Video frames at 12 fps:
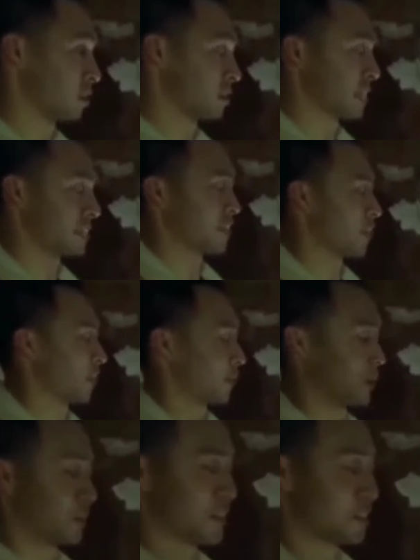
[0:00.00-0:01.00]
that sounded like
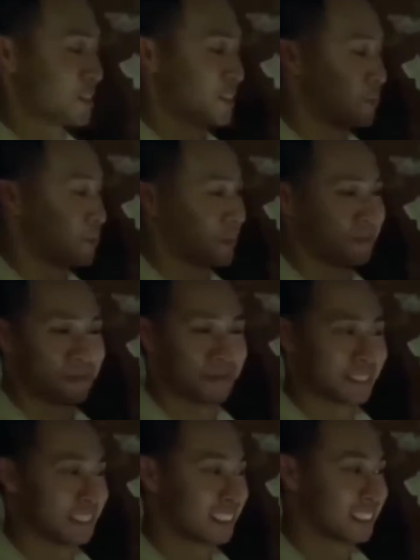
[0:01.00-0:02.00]
Look at These Two, but... That
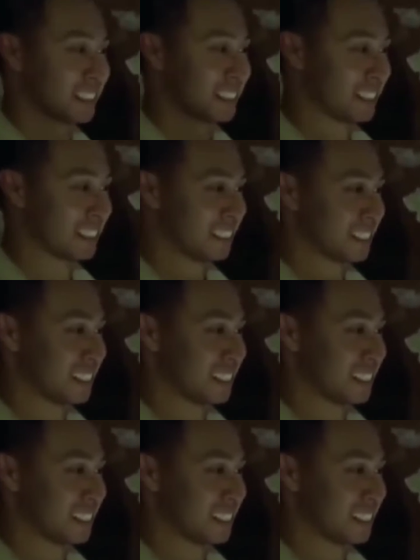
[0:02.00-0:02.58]
sounded like Will Smith.